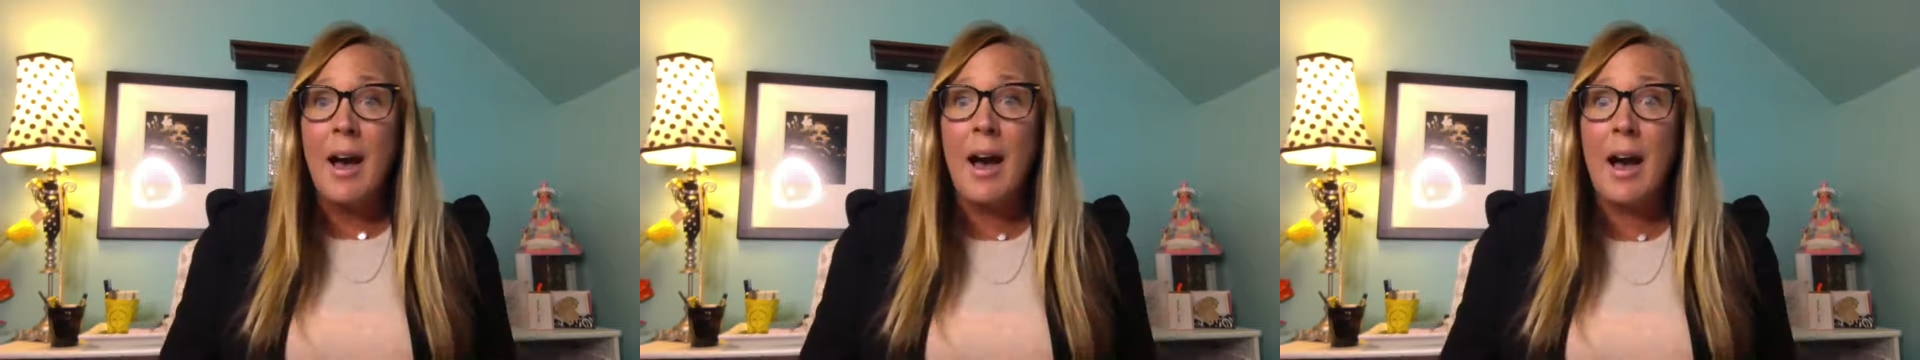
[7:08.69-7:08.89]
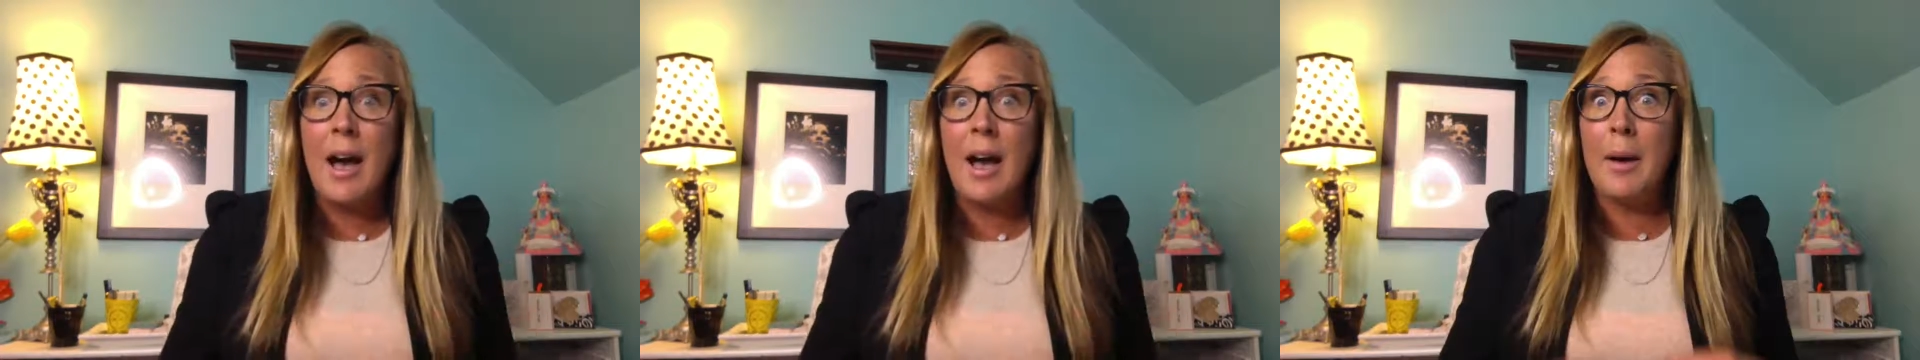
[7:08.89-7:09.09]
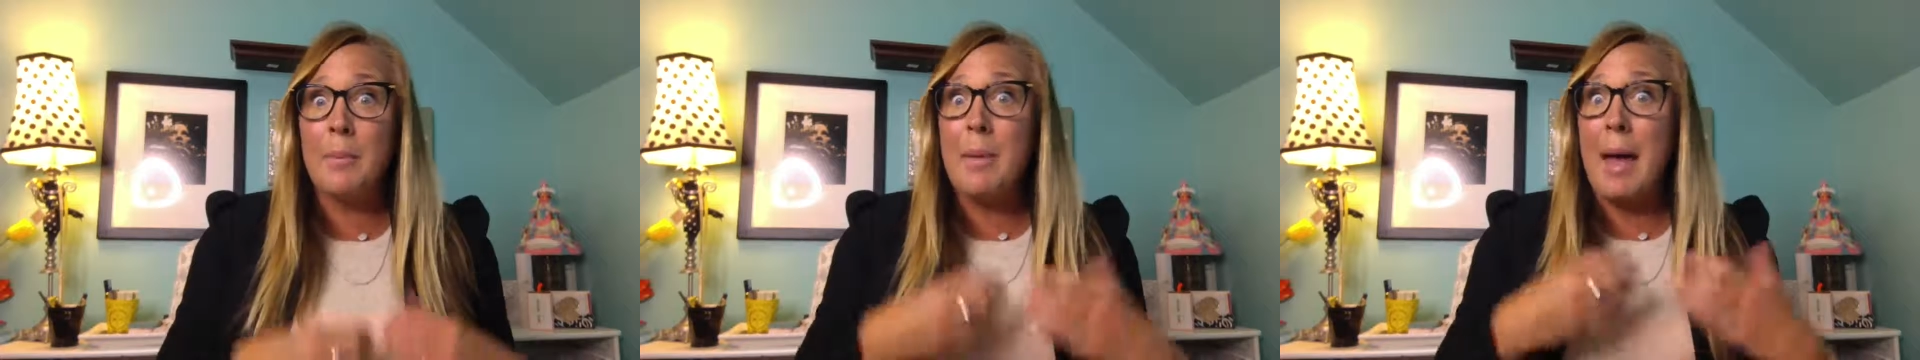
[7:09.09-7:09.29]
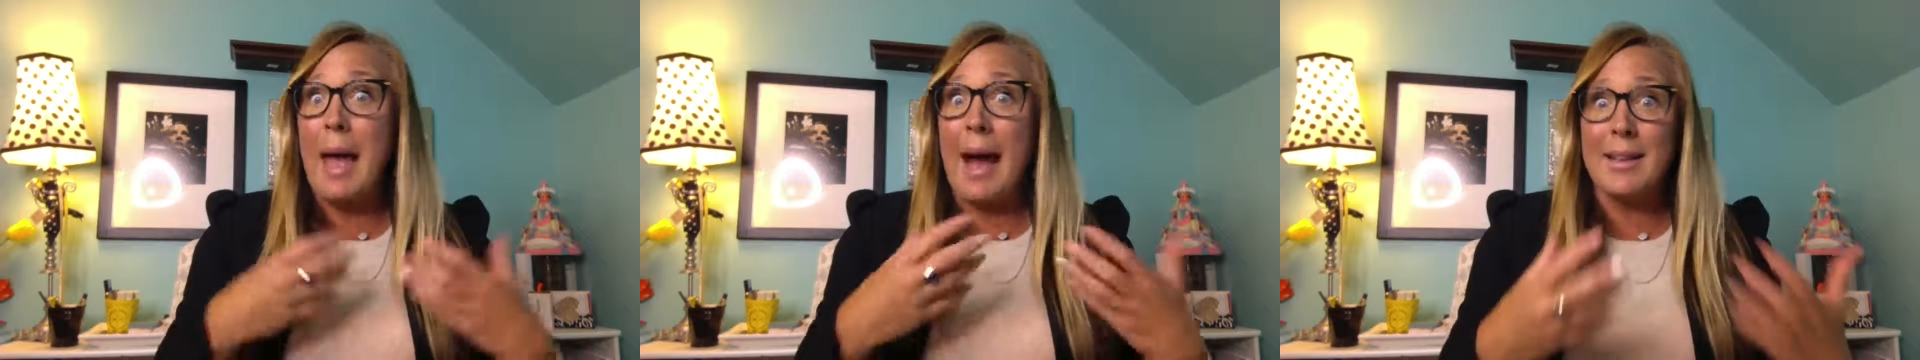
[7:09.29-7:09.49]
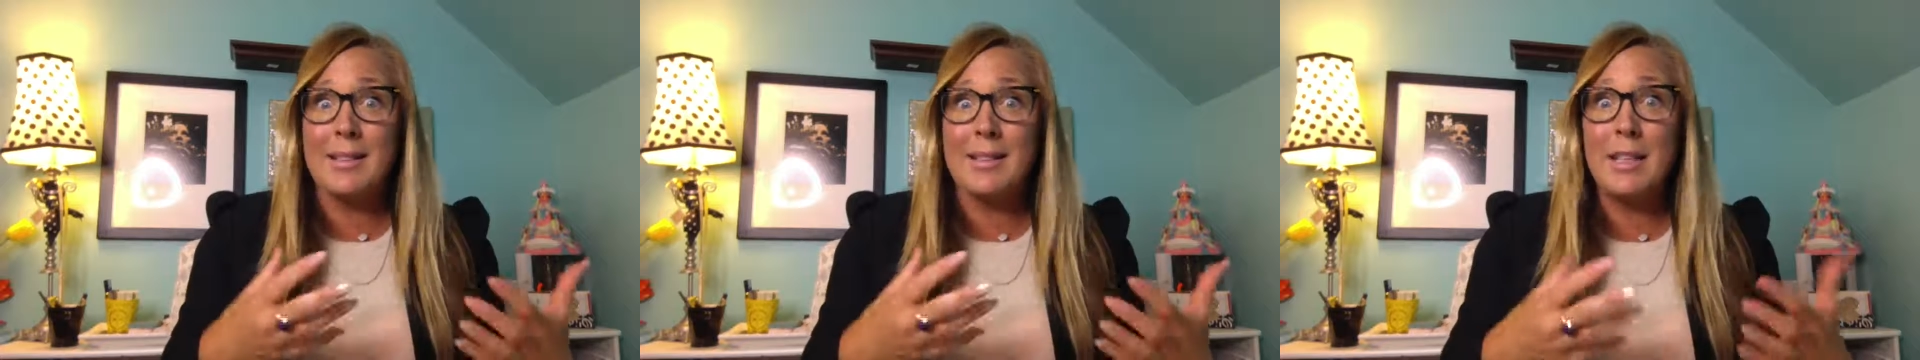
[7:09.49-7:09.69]

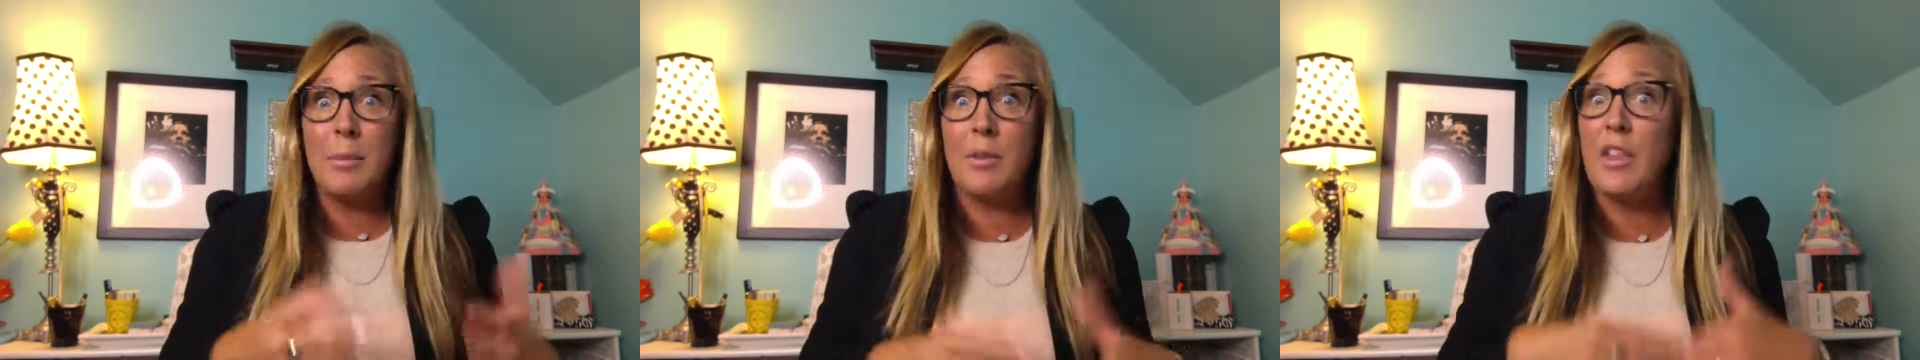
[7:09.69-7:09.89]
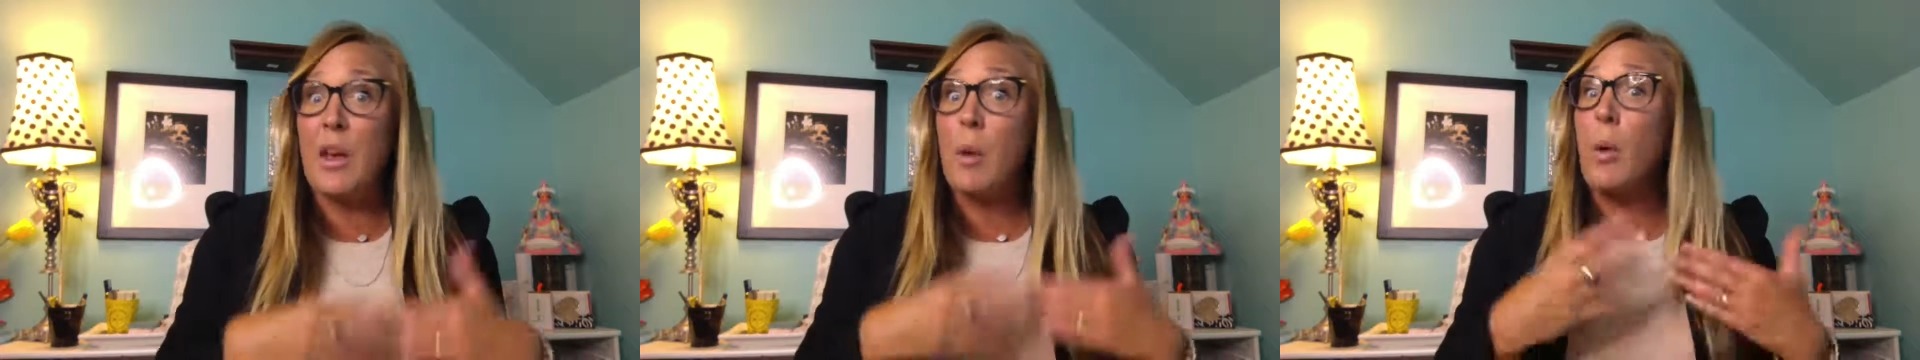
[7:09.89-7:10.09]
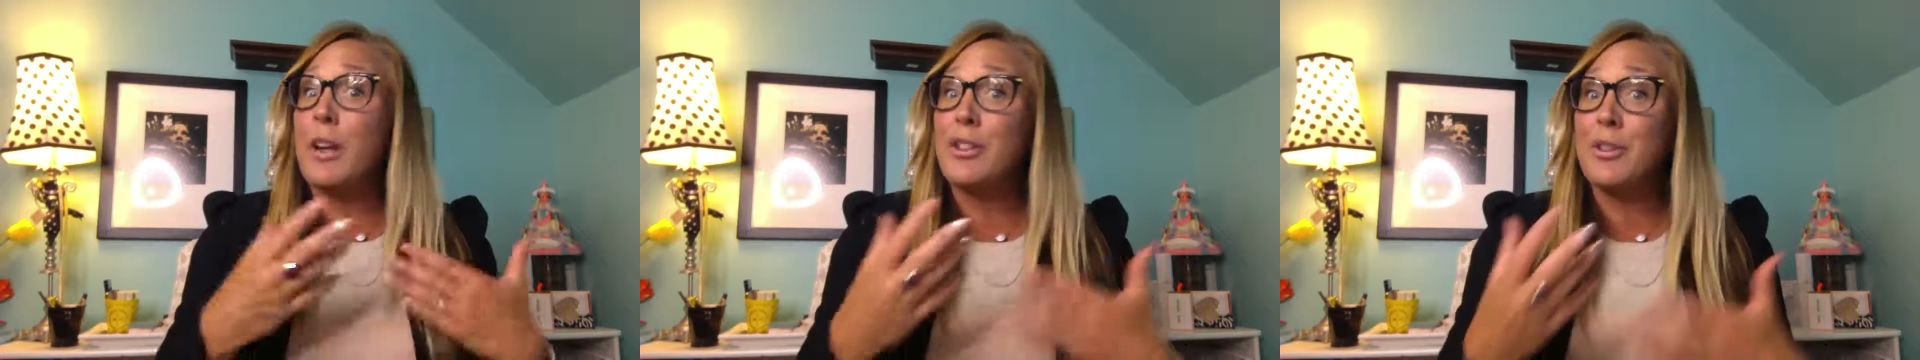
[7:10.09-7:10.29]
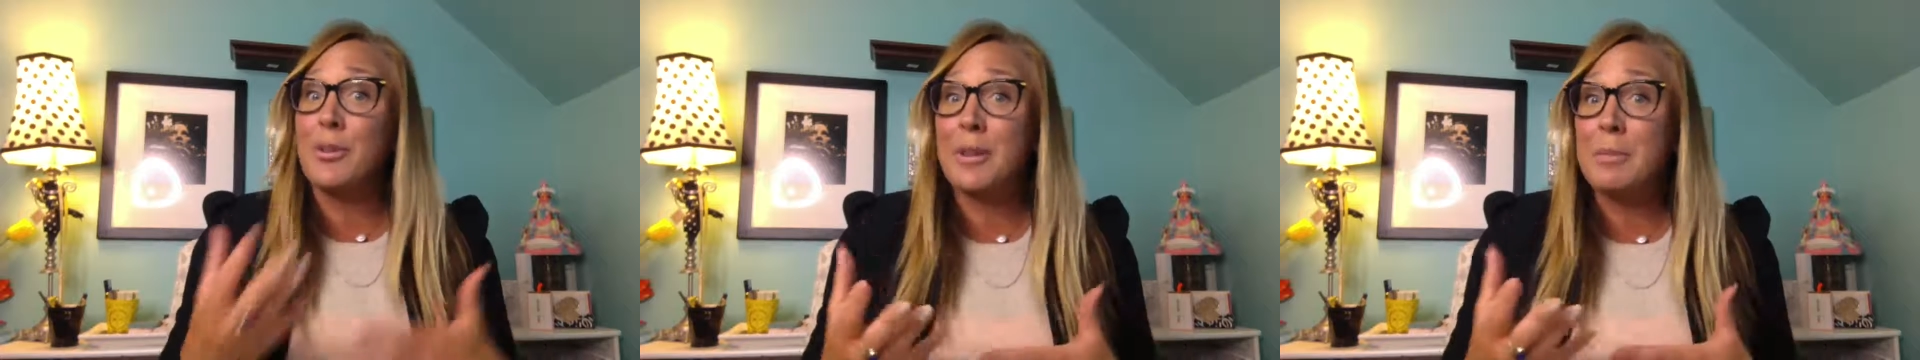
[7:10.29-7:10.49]
ask them if they want to do